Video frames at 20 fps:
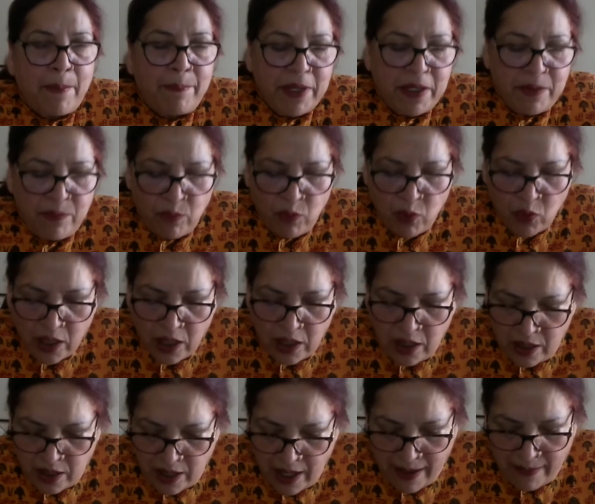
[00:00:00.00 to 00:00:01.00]
puppet
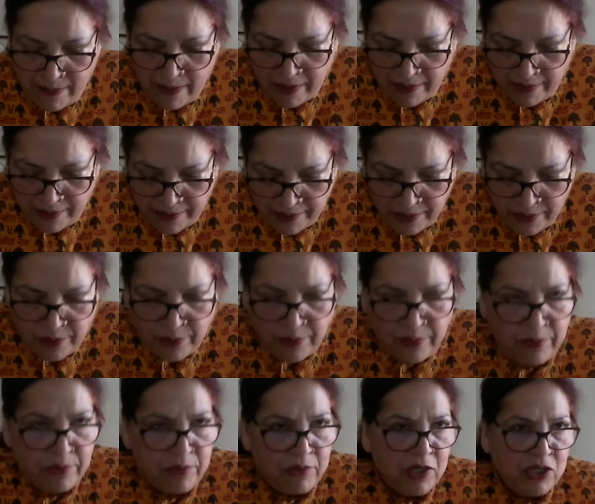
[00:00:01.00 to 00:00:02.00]
Mughal
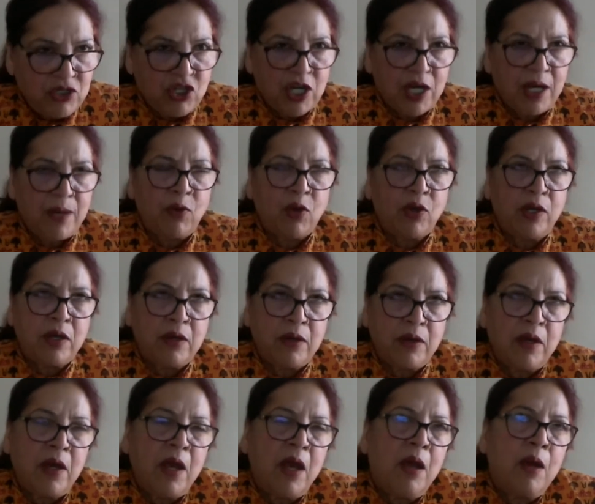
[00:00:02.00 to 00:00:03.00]
regime, or
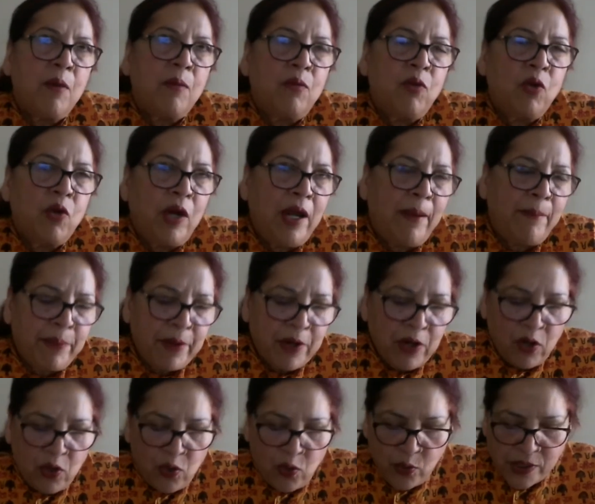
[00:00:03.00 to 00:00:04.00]
the Mughal
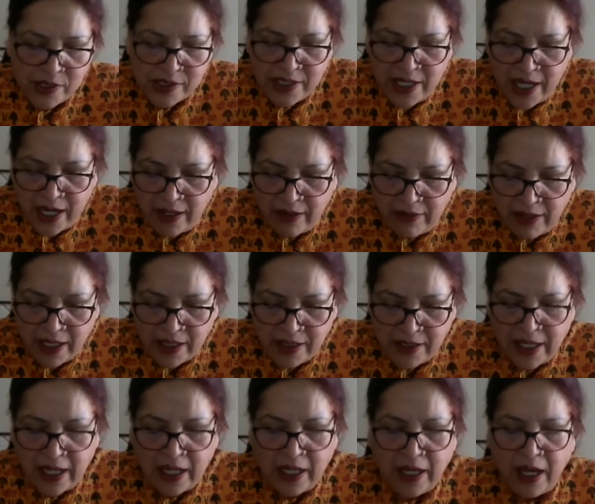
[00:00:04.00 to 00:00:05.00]
emperor who was there
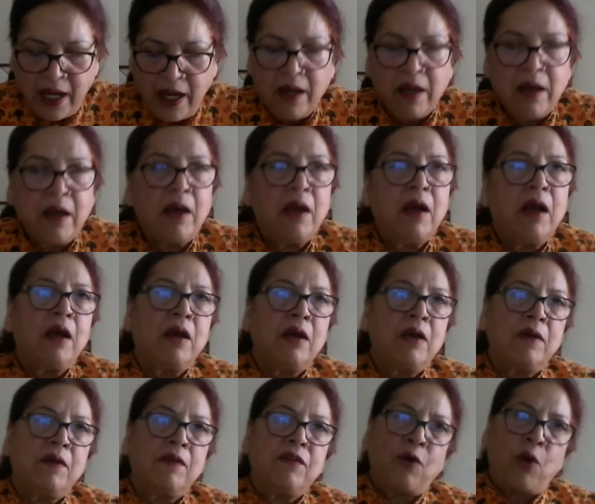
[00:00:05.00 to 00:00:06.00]
in Delhi
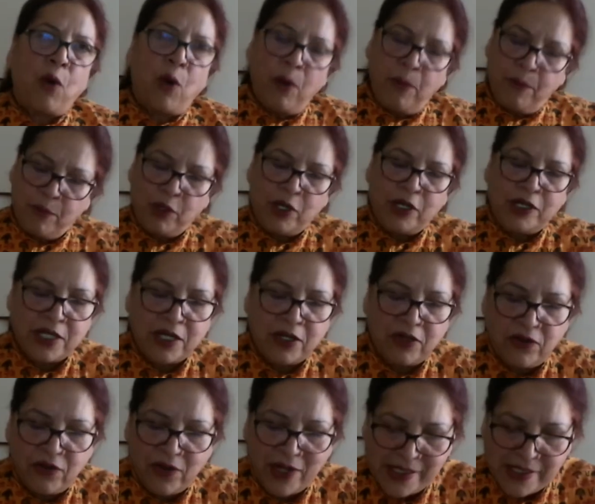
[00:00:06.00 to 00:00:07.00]
for
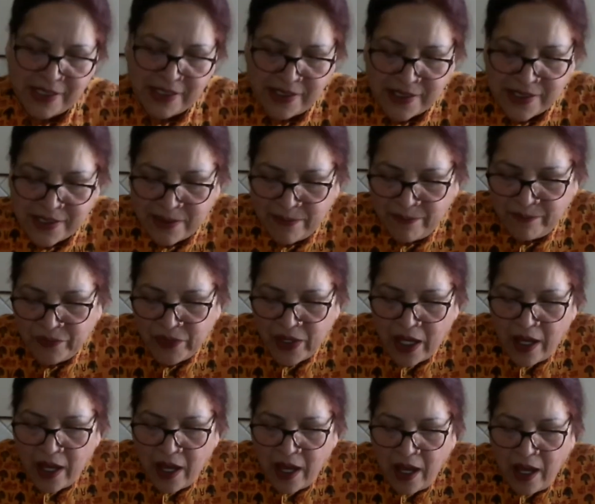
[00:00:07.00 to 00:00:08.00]
political reasons.
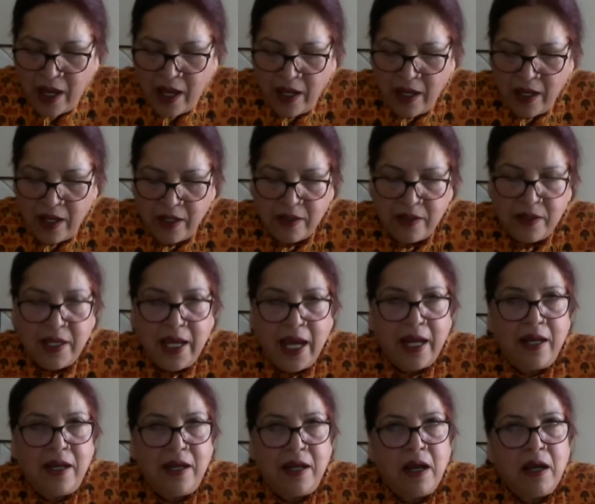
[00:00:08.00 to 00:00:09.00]

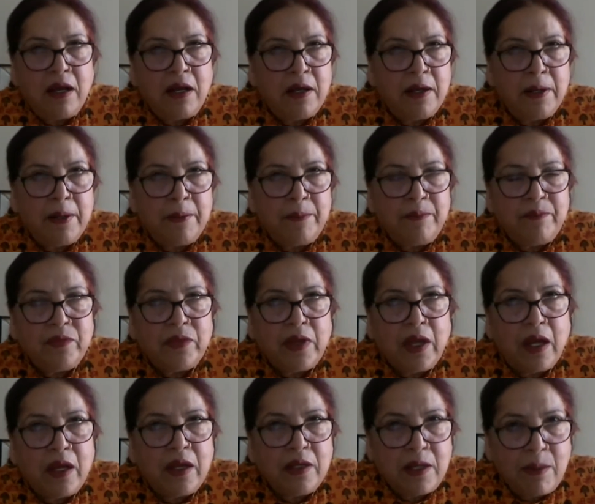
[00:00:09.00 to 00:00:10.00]
Then
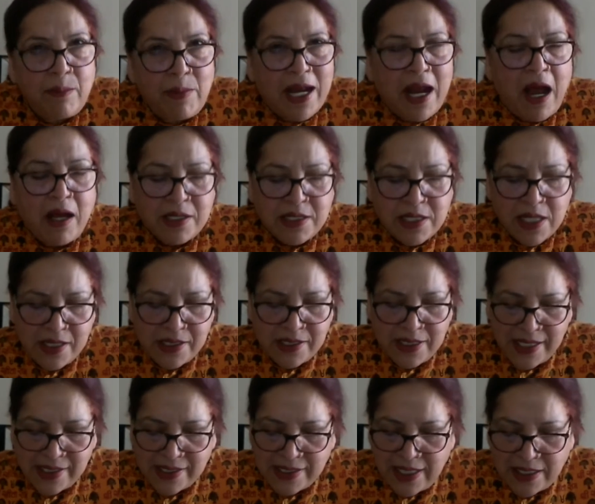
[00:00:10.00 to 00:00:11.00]
the Marathas,
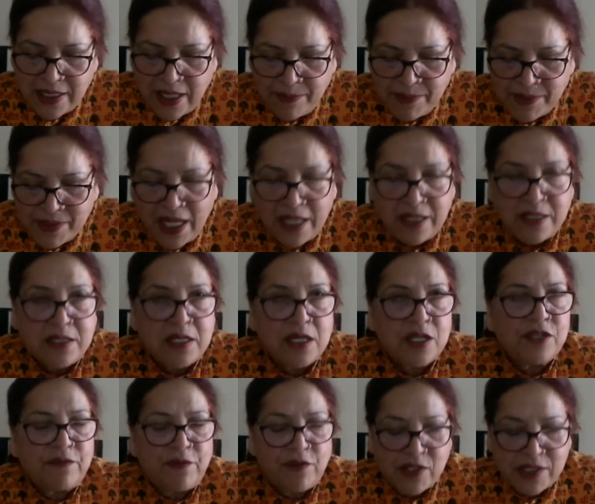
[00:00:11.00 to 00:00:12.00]
they set up
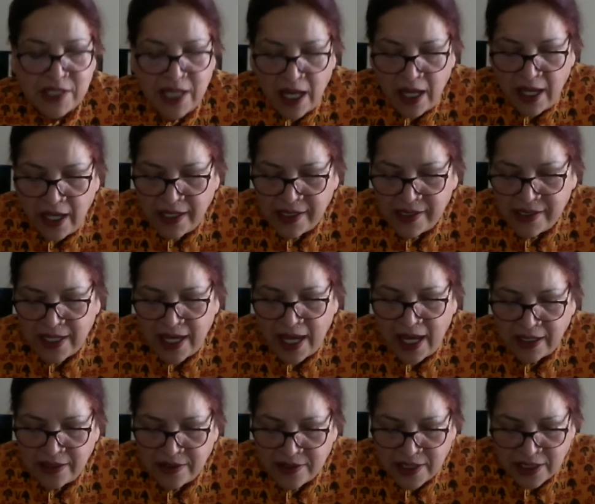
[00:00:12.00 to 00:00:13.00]
centers for science
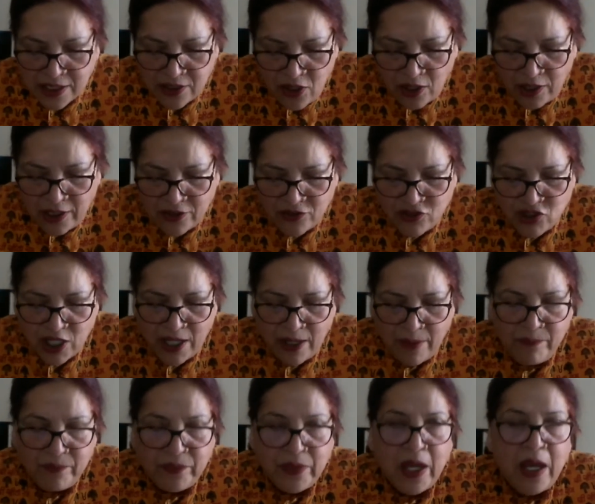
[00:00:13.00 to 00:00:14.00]
and
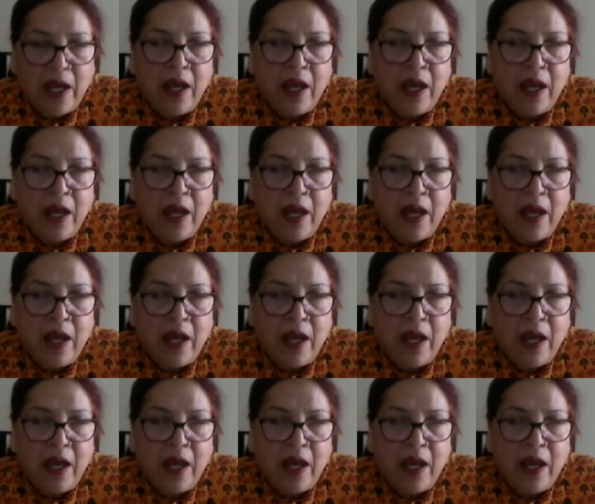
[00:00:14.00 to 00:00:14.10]
technology,